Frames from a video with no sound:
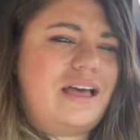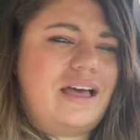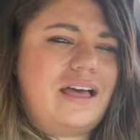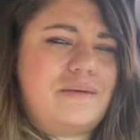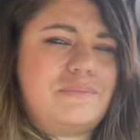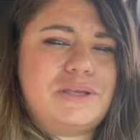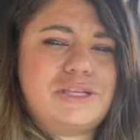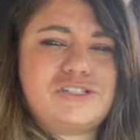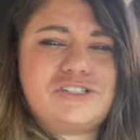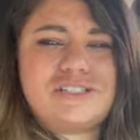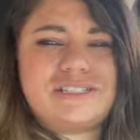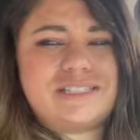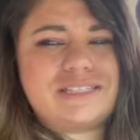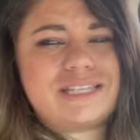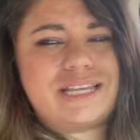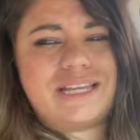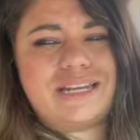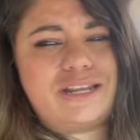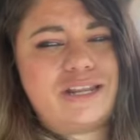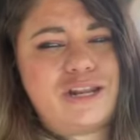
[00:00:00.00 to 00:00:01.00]
Beatrice is
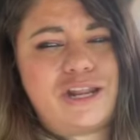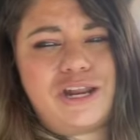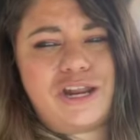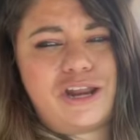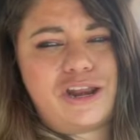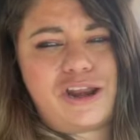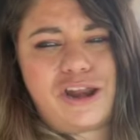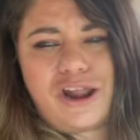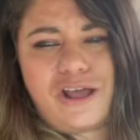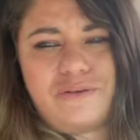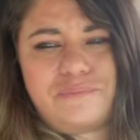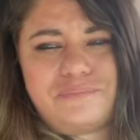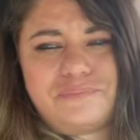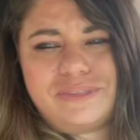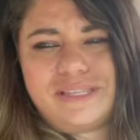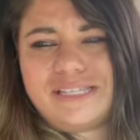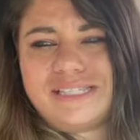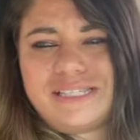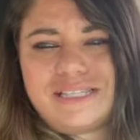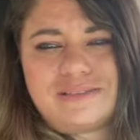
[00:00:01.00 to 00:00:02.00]
like, no,
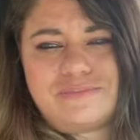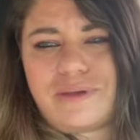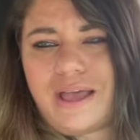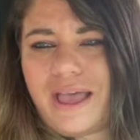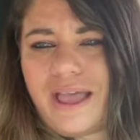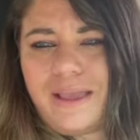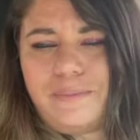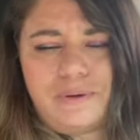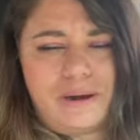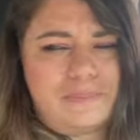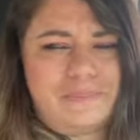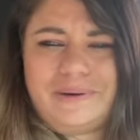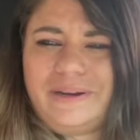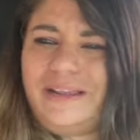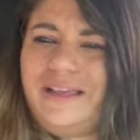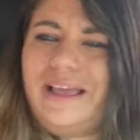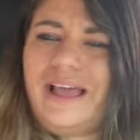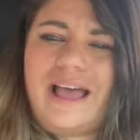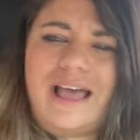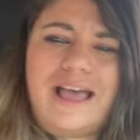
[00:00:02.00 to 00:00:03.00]
this is my
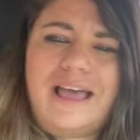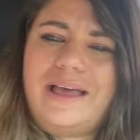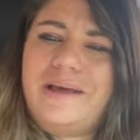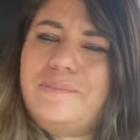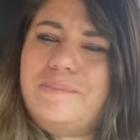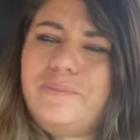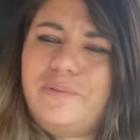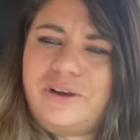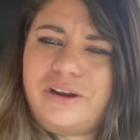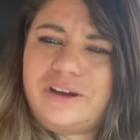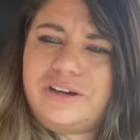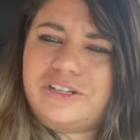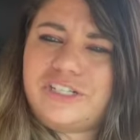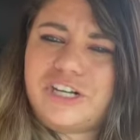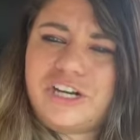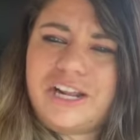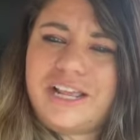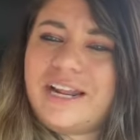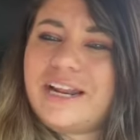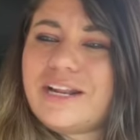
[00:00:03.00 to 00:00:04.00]
property. We're
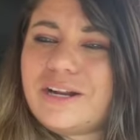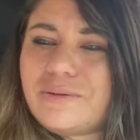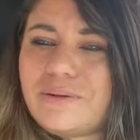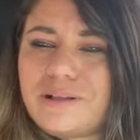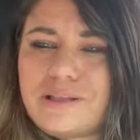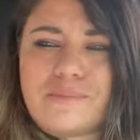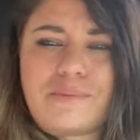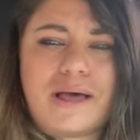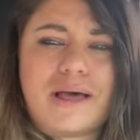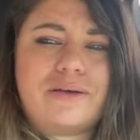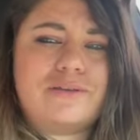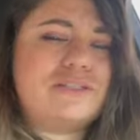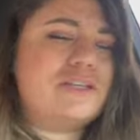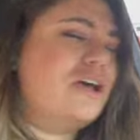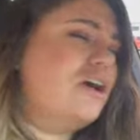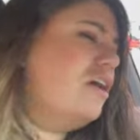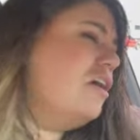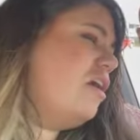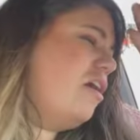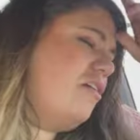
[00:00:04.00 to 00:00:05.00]
turning it into a clubhouse
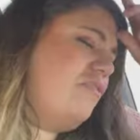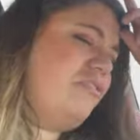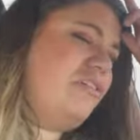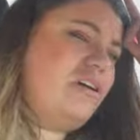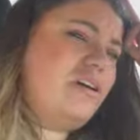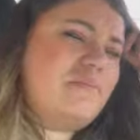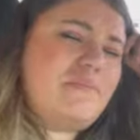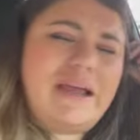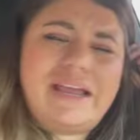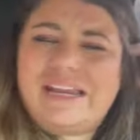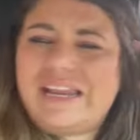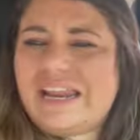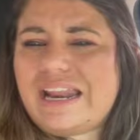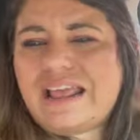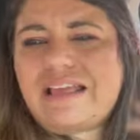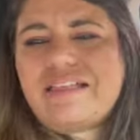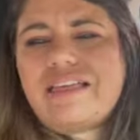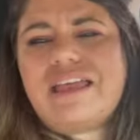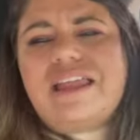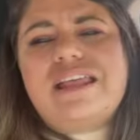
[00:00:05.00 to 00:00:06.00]
for my
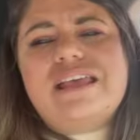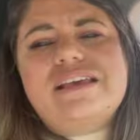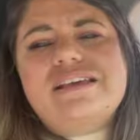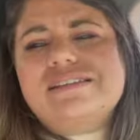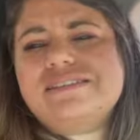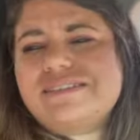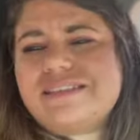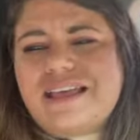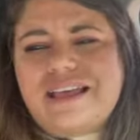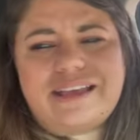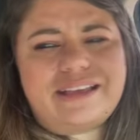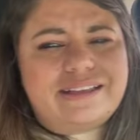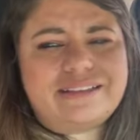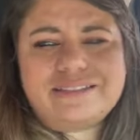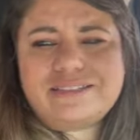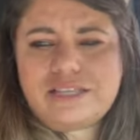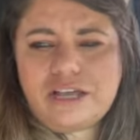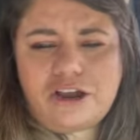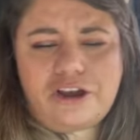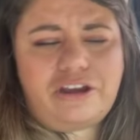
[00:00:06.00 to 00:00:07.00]
knitting ladies, like,
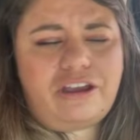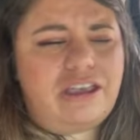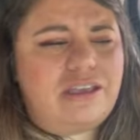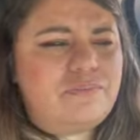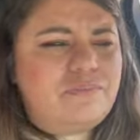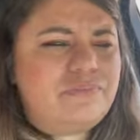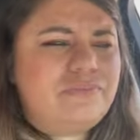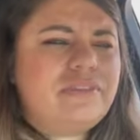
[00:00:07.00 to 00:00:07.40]
sorry.